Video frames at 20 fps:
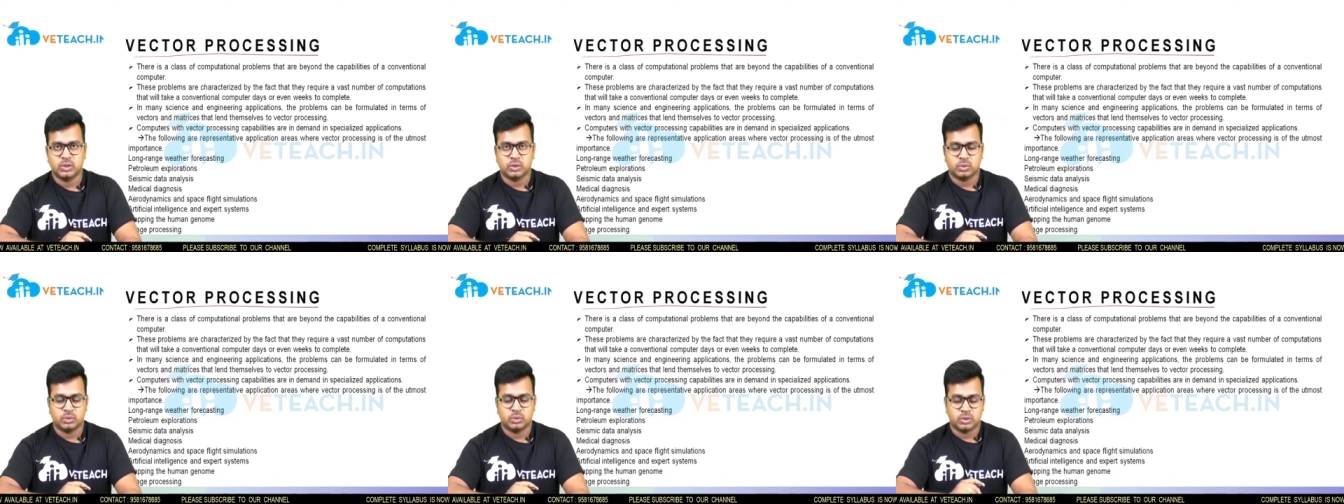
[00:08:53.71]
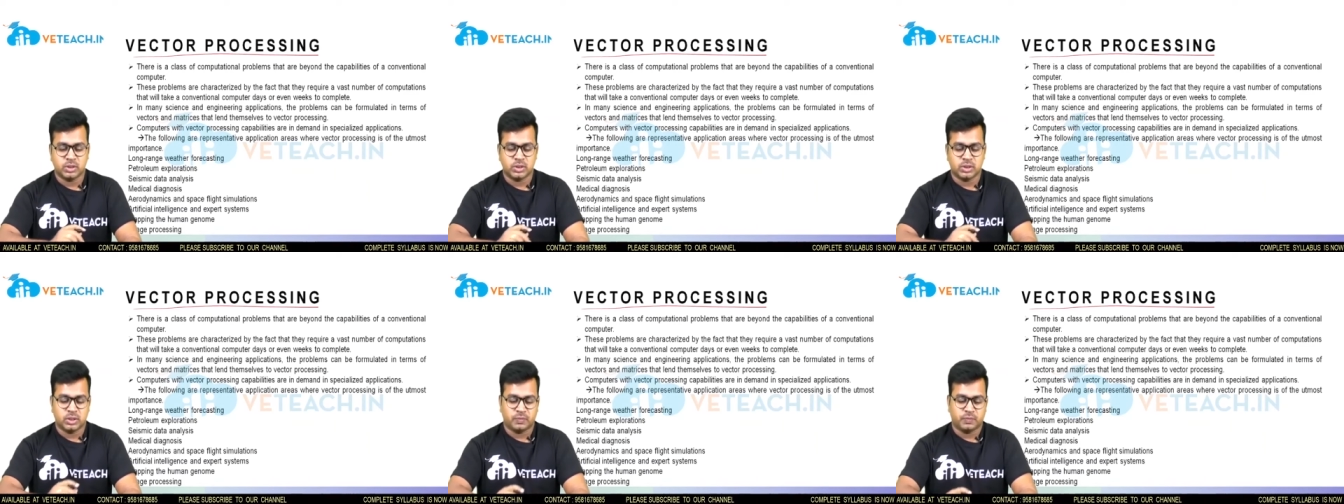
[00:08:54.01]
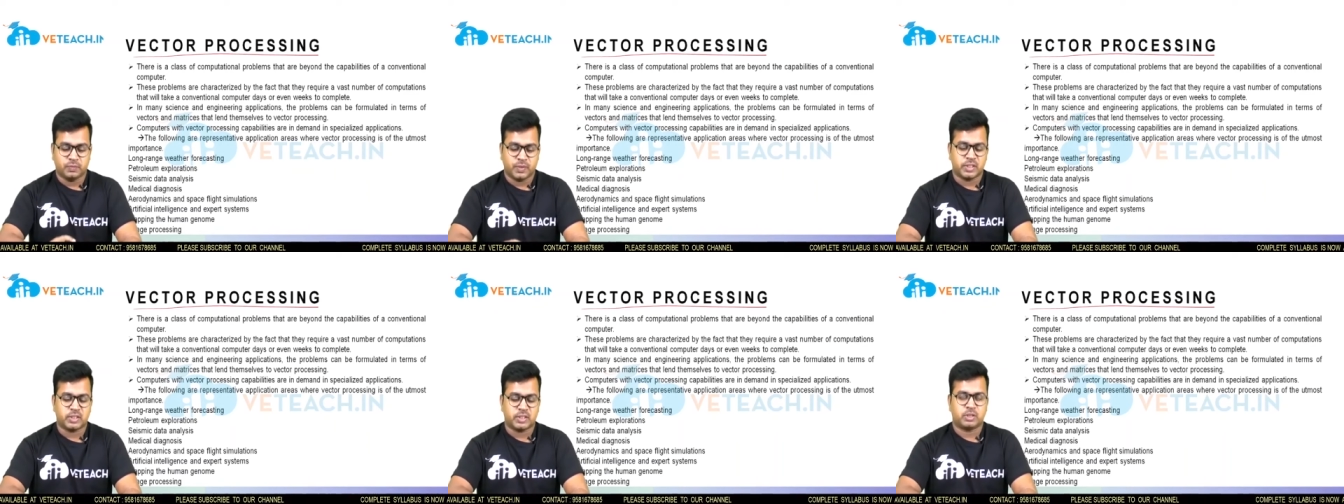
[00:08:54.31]
So see the
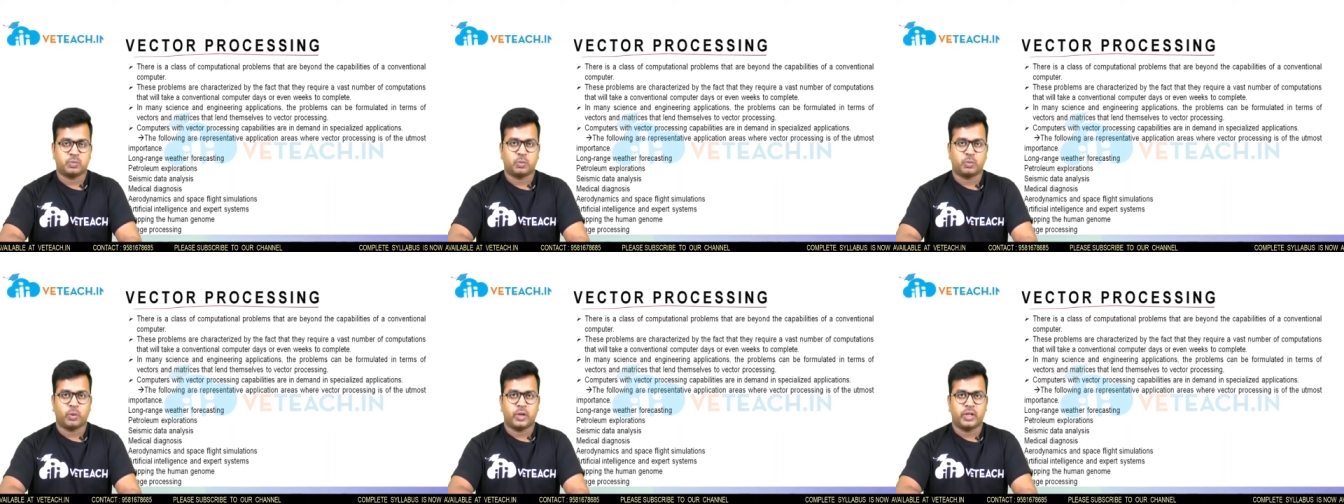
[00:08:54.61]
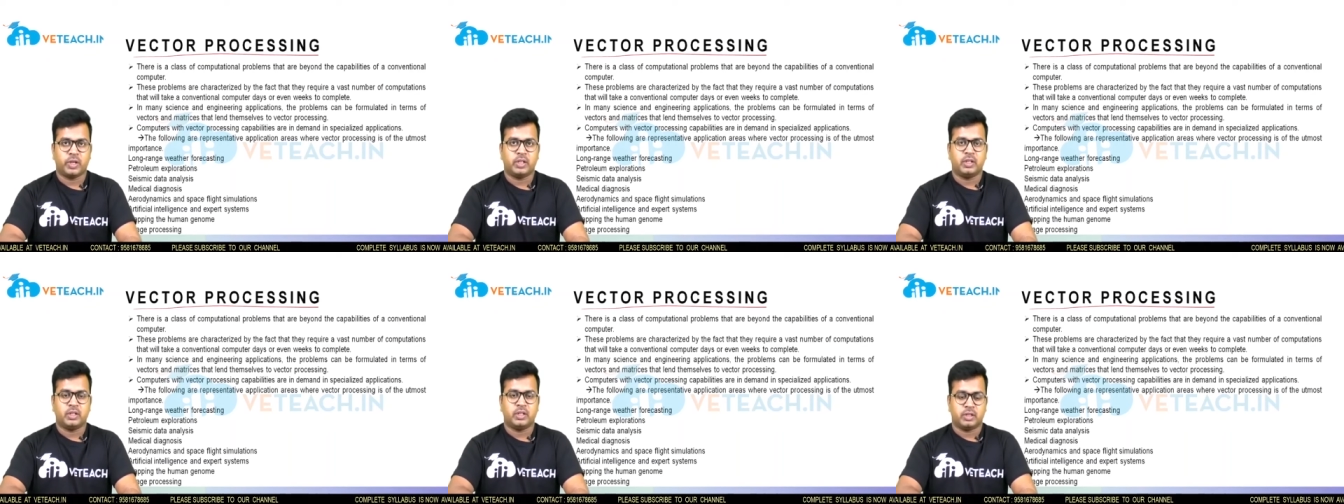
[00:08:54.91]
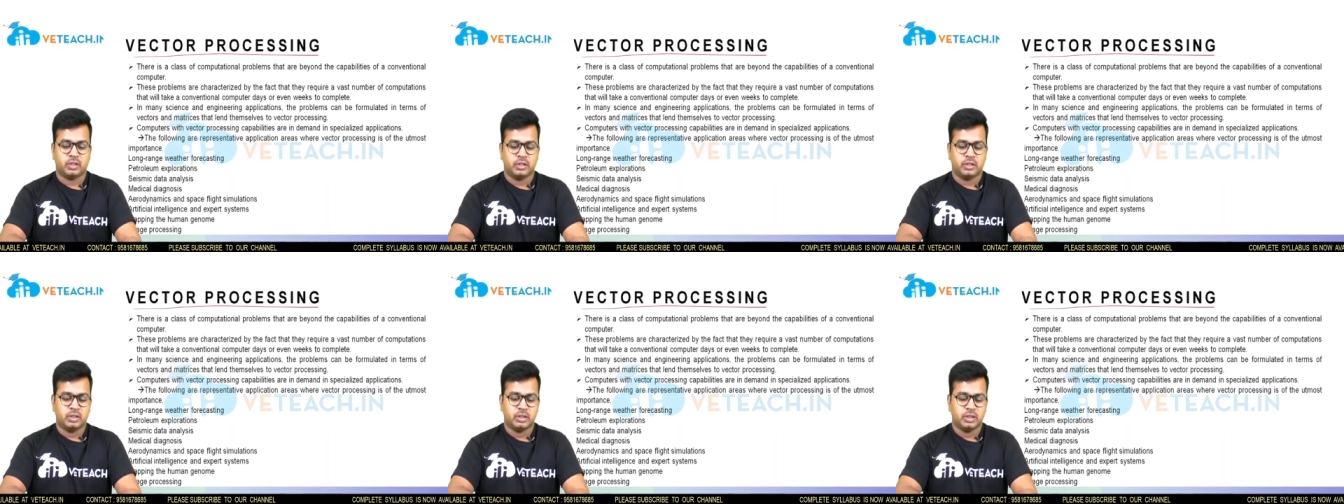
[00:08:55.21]
first point
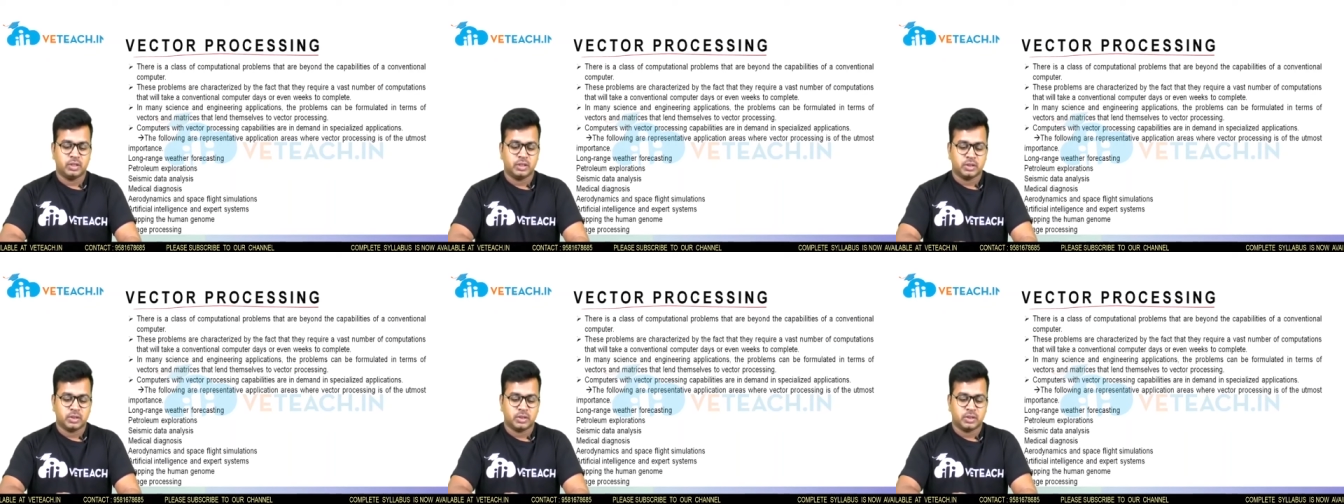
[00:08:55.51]
here.